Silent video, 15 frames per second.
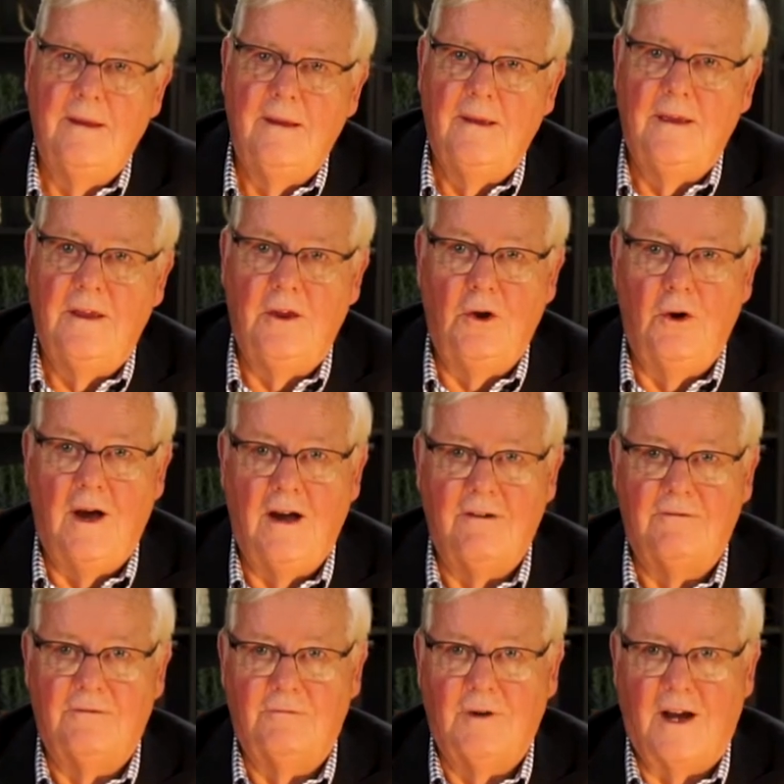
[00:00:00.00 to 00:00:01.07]
You
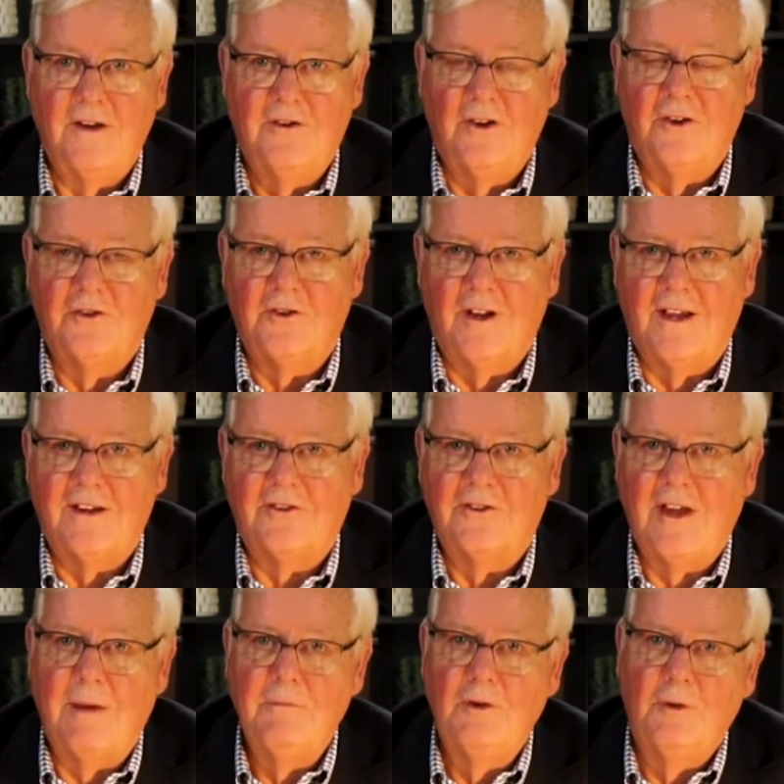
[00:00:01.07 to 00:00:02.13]
have writers like
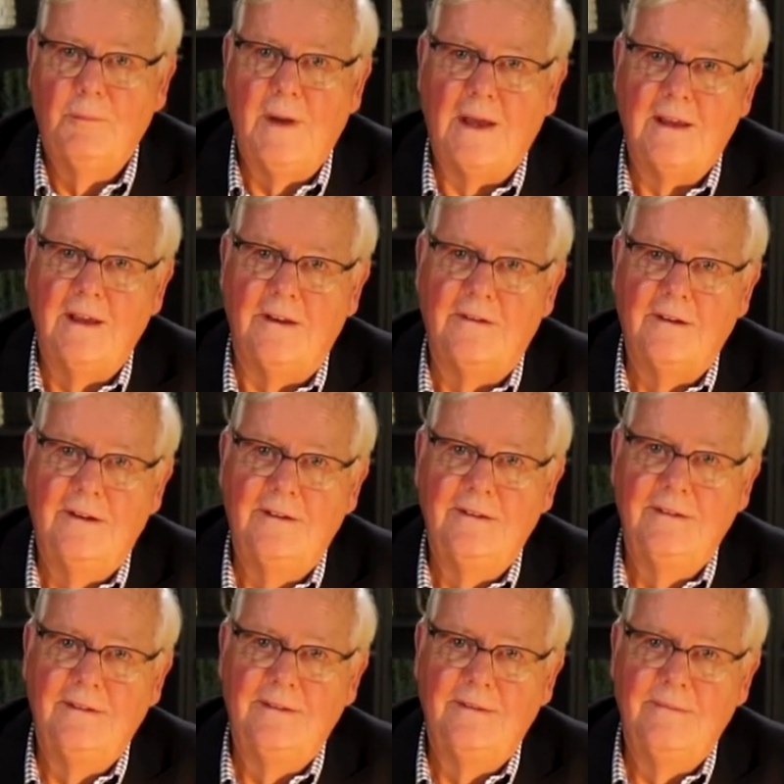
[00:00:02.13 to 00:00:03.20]
Samuel Beckett,
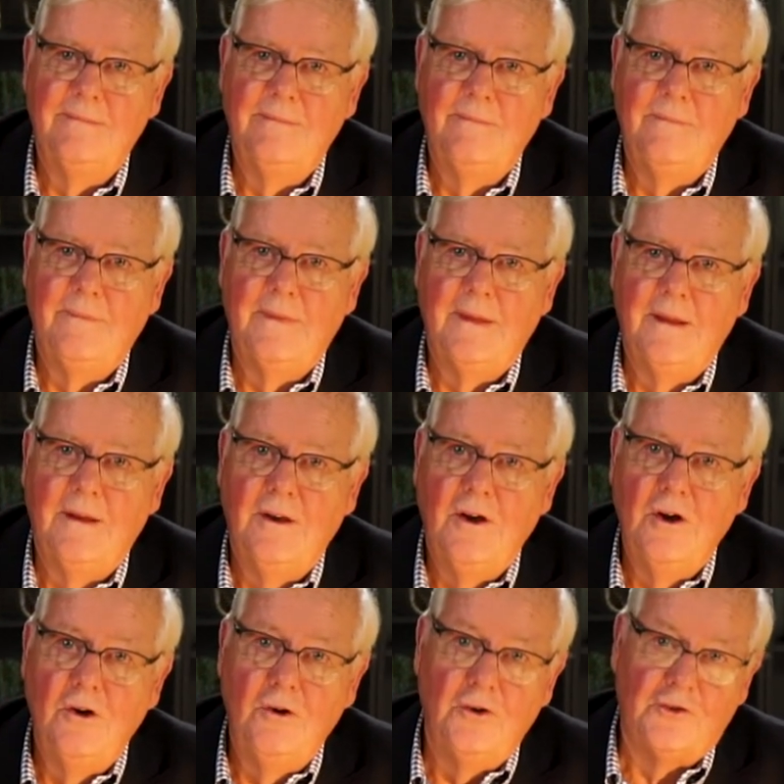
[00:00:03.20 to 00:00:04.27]

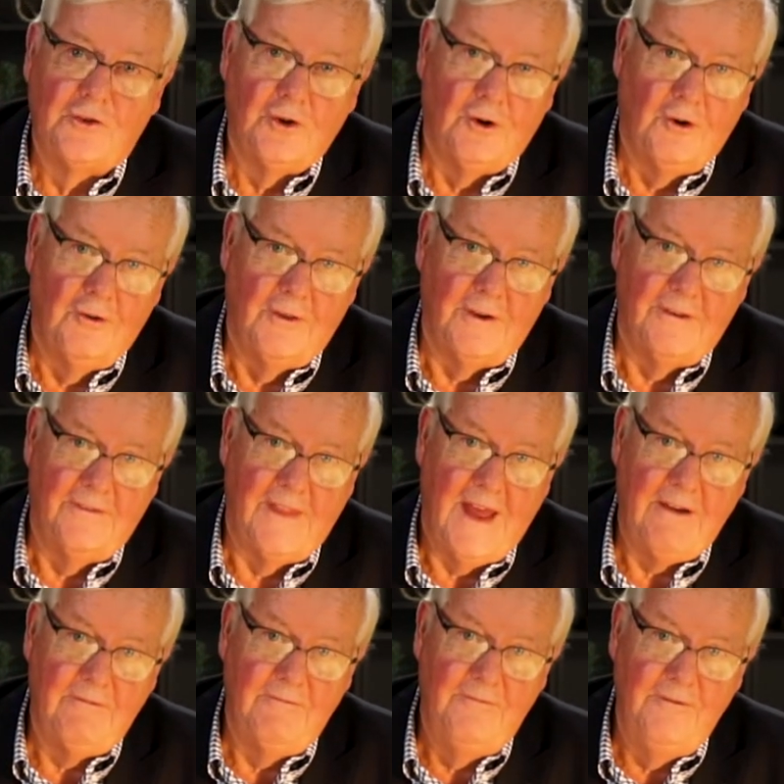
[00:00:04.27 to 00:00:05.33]
who saw that
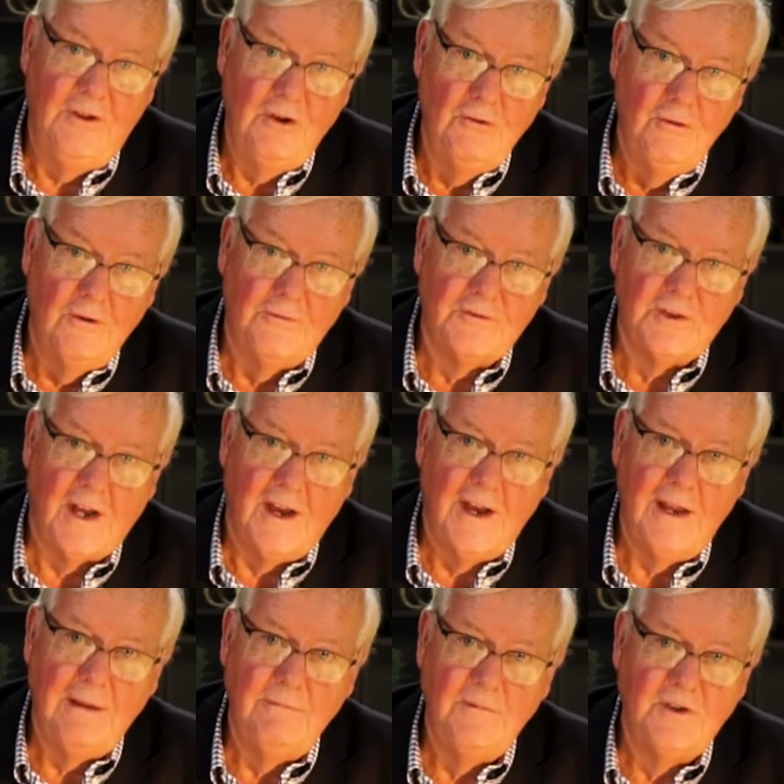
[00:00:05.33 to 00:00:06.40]
that view of
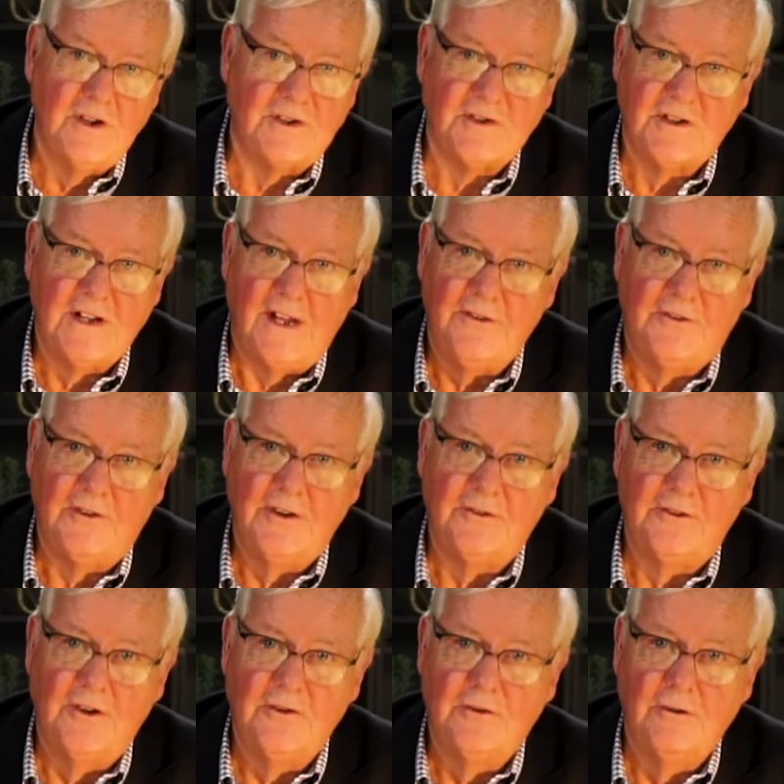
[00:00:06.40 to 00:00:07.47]
time just cuts us
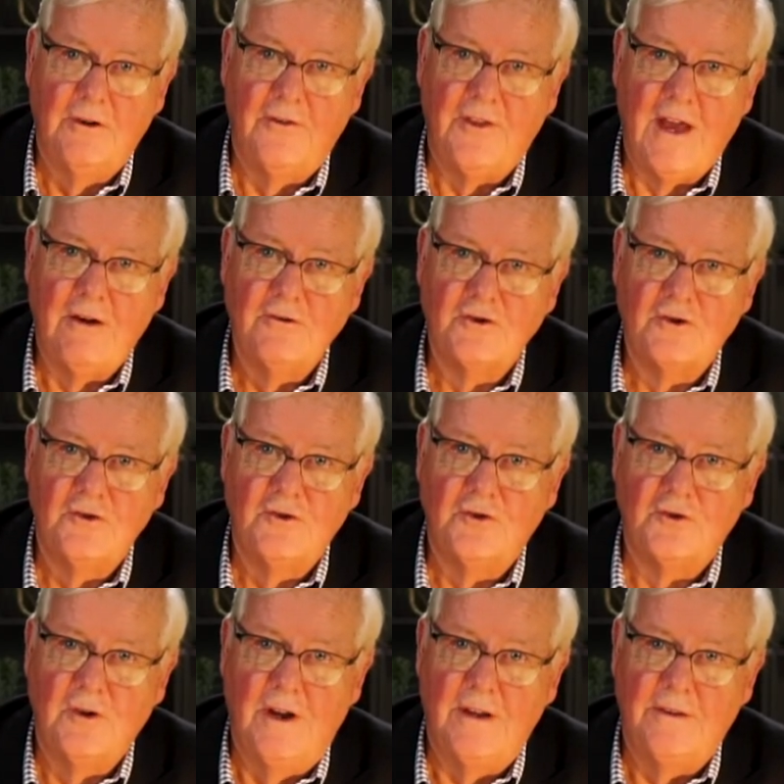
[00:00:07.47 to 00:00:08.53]
into a thousand
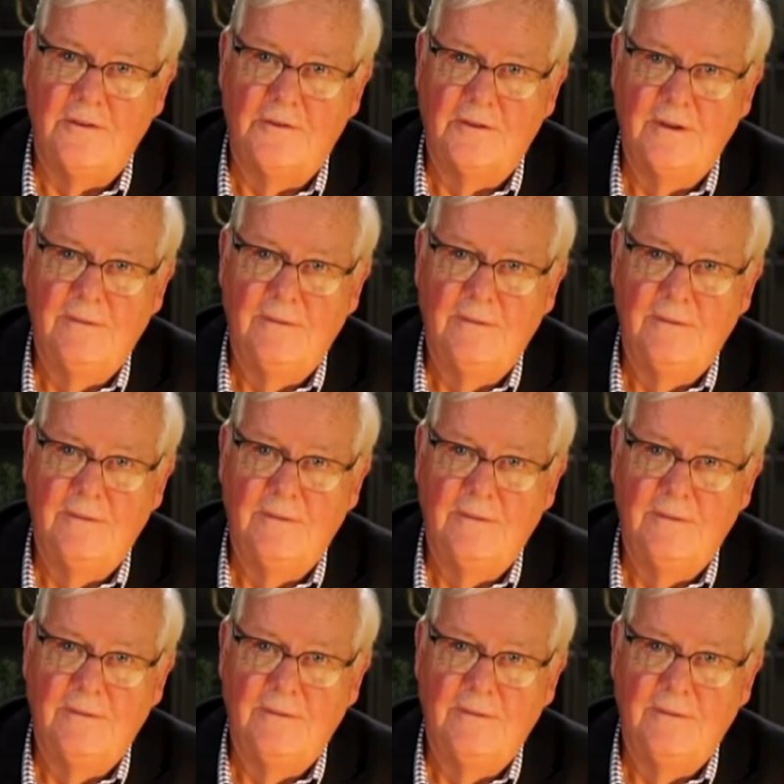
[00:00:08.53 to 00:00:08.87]
shreds.